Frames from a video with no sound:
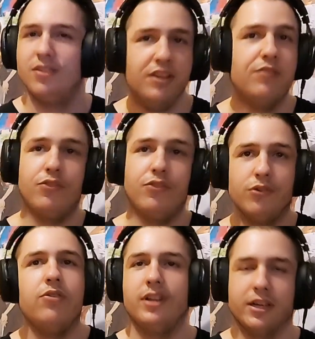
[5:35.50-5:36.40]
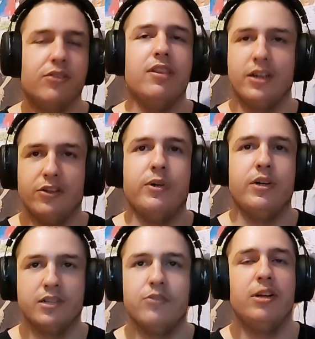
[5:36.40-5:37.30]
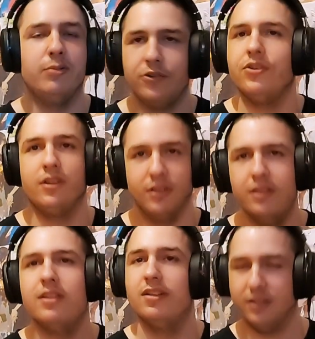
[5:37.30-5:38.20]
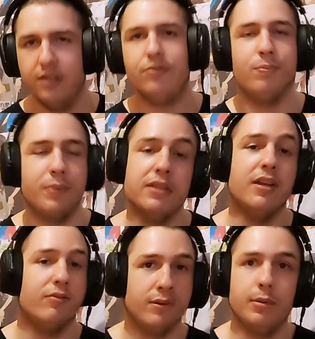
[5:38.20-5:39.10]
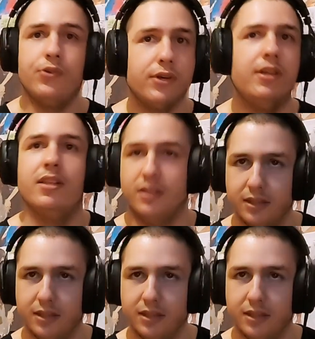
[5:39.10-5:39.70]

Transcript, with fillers: Sick visuals over there as well. Good animation for the part of animation.